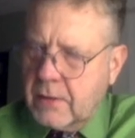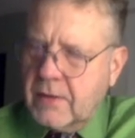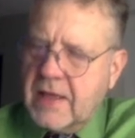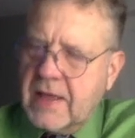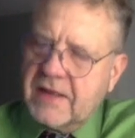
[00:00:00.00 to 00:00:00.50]

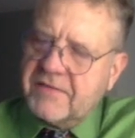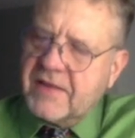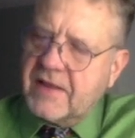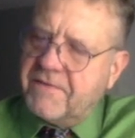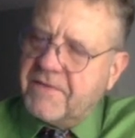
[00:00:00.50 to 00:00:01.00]
And I
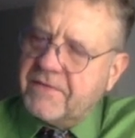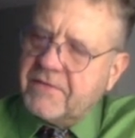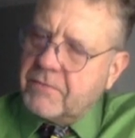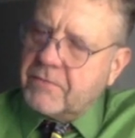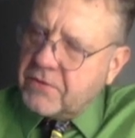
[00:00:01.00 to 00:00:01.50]
said
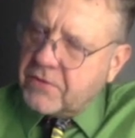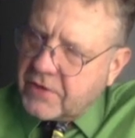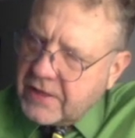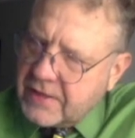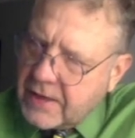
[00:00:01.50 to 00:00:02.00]
15 root
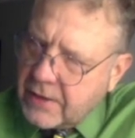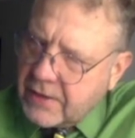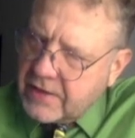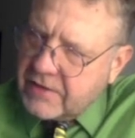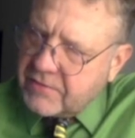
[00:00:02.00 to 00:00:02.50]
30. There
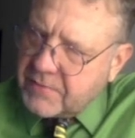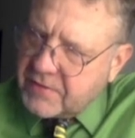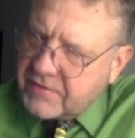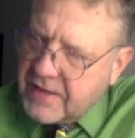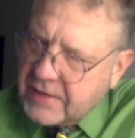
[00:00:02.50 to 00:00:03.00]
is
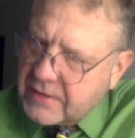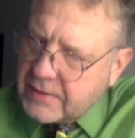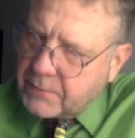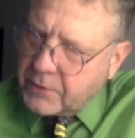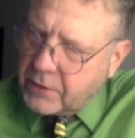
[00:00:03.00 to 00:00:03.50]
mistake
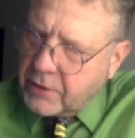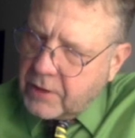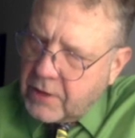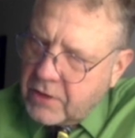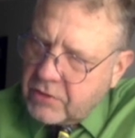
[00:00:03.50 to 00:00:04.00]
number
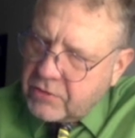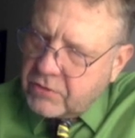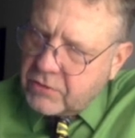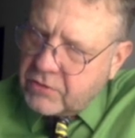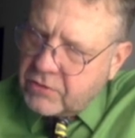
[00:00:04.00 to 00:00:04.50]

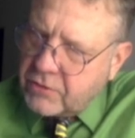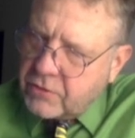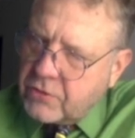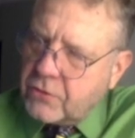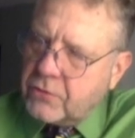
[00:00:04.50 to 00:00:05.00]

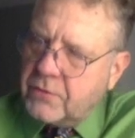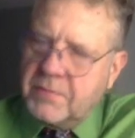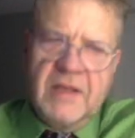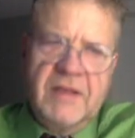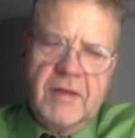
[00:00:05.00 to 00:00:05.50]
2. At
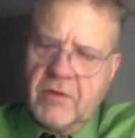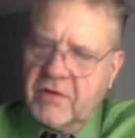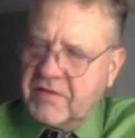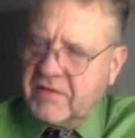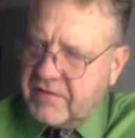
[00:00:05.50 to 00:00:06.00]
least I notice
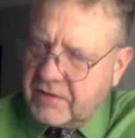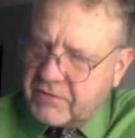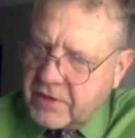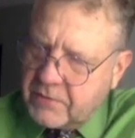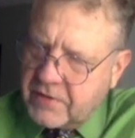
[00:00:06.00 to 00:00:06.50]
these things,
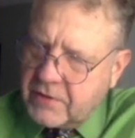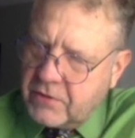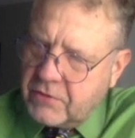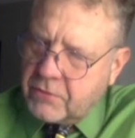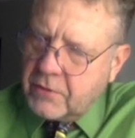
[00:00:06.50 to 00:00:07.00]
right? Without
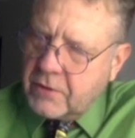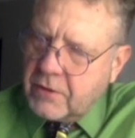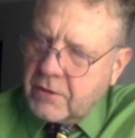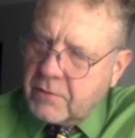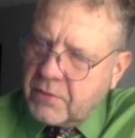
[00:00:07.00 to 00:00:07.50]
you
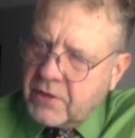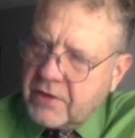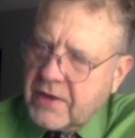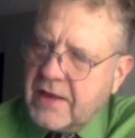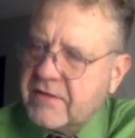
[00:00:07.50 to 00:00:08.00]
putting your
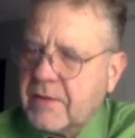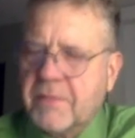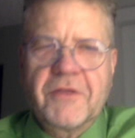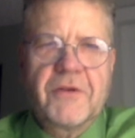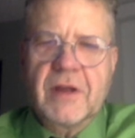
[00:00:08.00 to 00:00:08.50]
hands up,
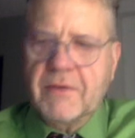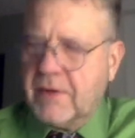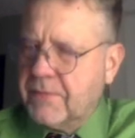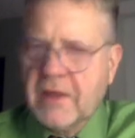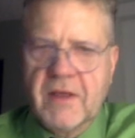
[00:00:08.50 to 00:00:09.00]
30,
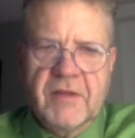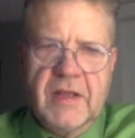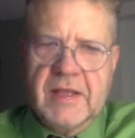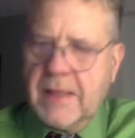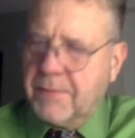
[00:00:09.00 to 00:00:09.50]
right? I'm going to
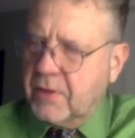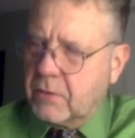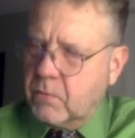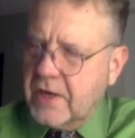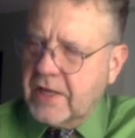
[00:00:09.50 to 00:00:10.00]
keep a little
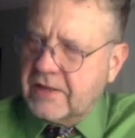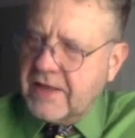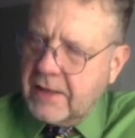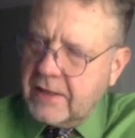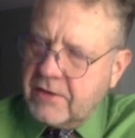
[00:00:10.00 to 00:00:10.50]
running
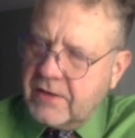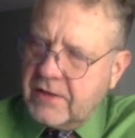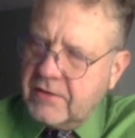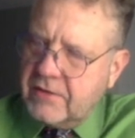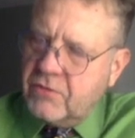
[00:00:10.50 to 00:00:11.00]
tally here.
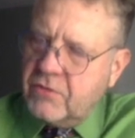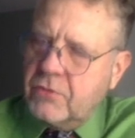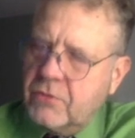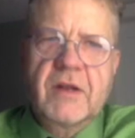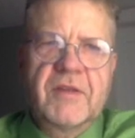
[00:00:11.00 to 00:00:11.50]
That's 2
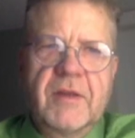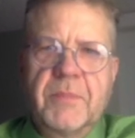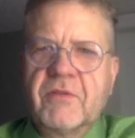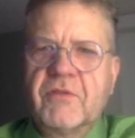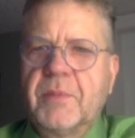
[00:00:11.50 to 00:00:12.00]
little simple
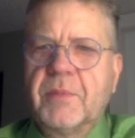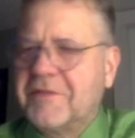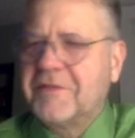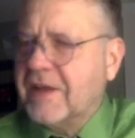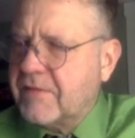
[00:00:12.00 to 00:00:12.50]
stupid
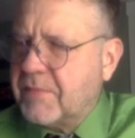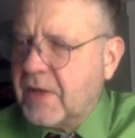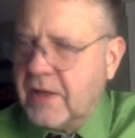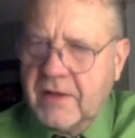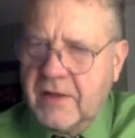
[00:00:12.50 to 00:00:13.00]
mistakes I've made
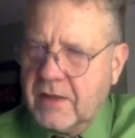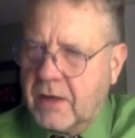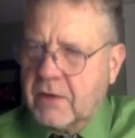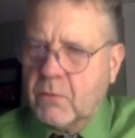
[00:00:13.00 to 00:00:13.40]
on